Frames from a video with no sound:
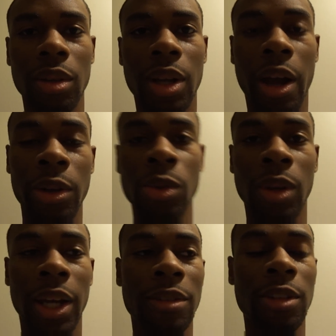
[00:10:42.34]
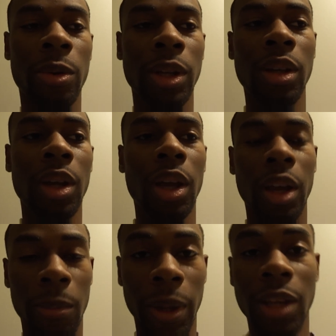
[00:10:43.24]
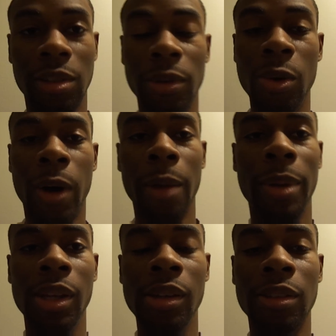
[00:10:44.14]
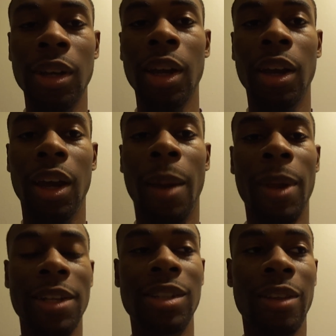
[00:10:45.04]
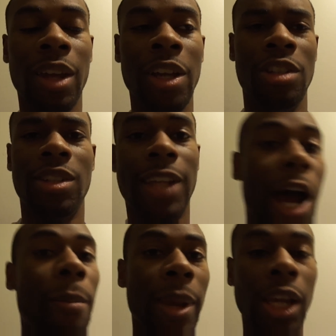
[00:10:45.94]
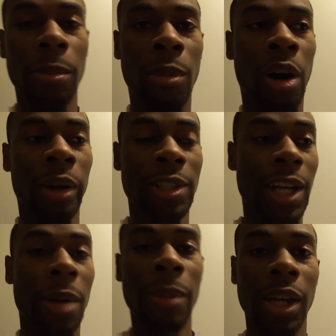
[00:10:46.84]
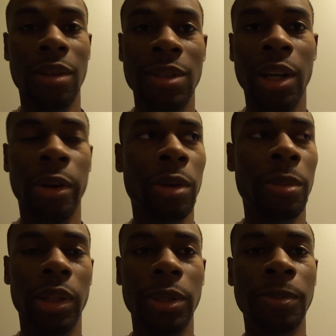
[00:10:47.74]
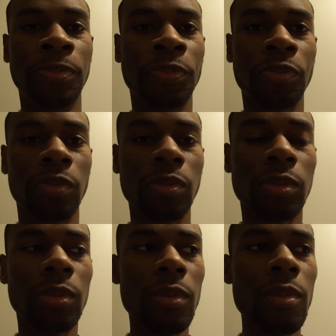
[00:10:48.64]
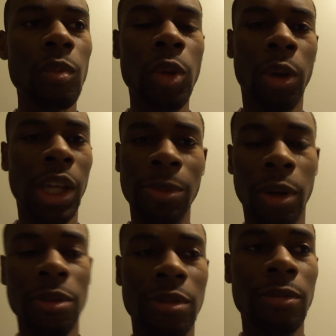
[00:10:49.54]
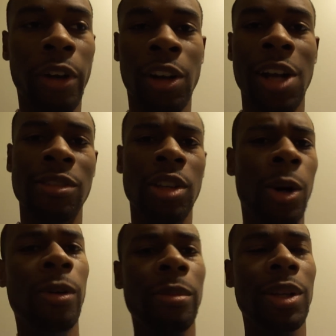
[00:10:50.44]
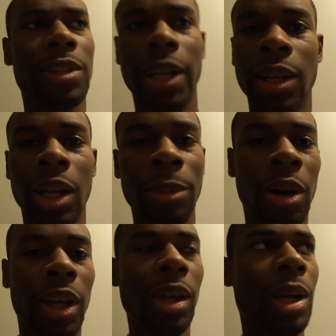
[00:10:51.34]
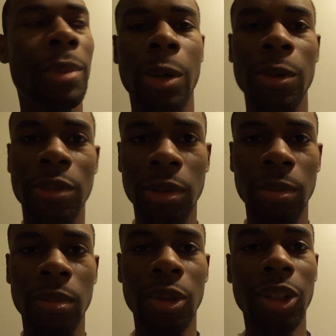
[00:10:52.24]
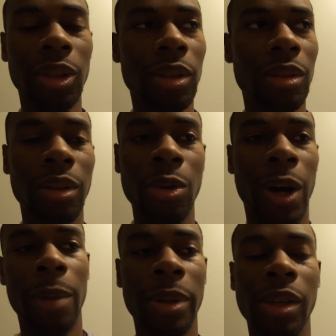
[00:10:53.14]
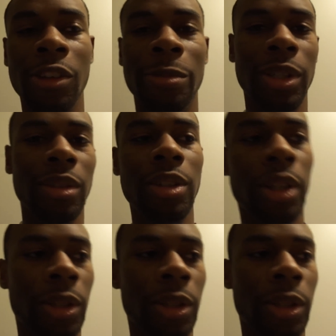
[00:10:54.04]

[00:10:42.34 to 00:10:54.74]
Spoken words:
kind of do like Sony and make some new IPs, and I'm not saying that they should stop making Mario, stop making Zelda, but keep those franchises going. But it's like, damn, y'all can't come out with some new IPs, but